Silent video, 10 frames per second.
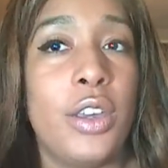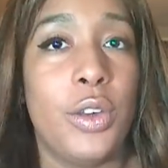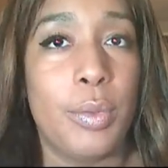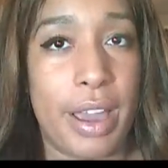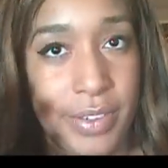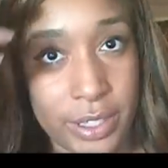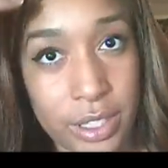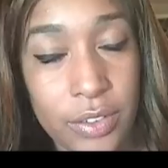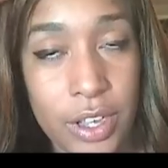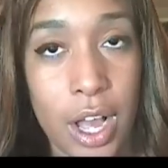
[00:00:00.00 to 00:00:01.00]
you might feel
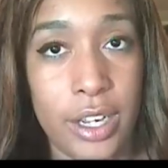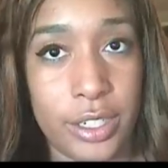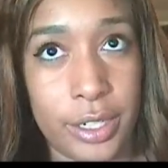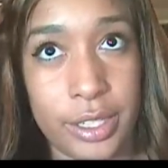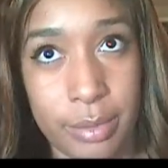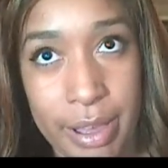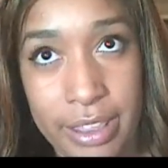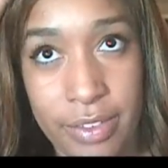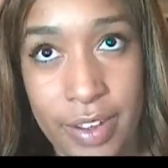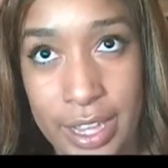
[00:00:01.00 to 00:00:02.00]
self-conscious about
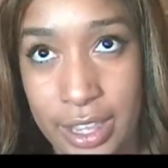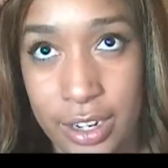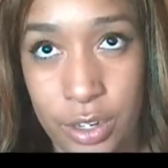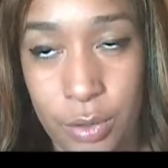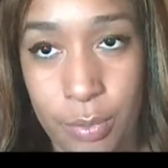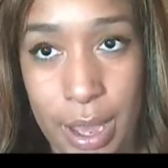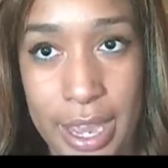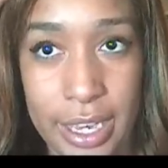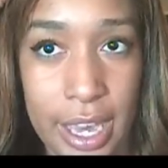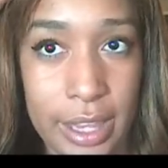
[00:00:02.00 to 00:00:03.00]
the fact that you
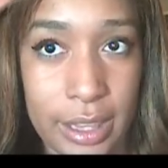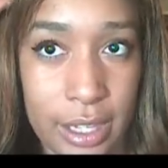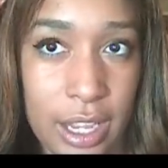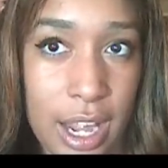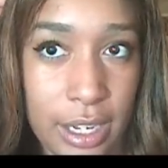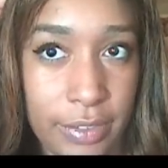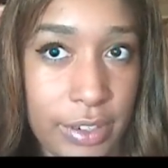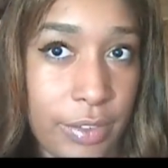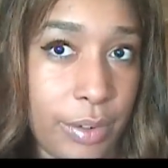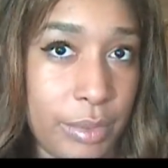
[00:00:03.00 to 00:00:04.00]
might get
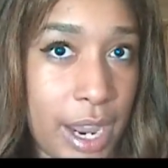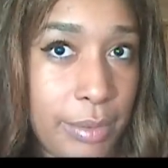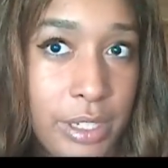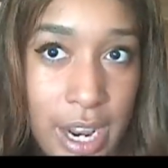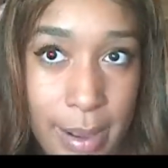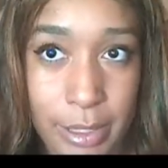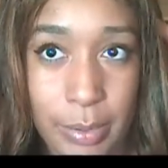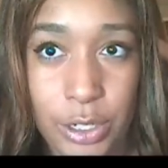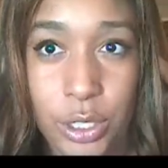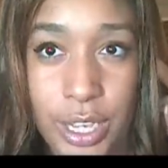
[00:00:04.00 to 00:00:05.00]
lifting from time to time,
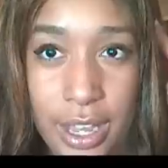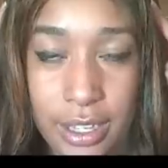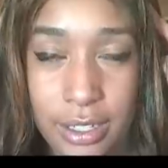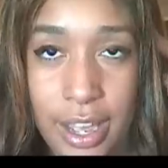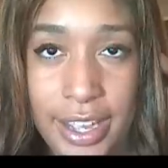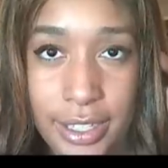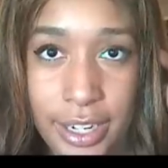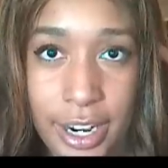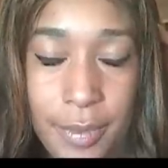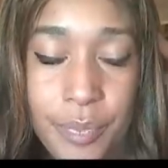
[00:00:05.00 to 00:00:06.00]
especially on the sides
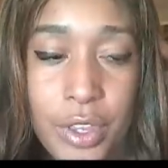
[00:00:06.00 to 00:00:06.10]
here.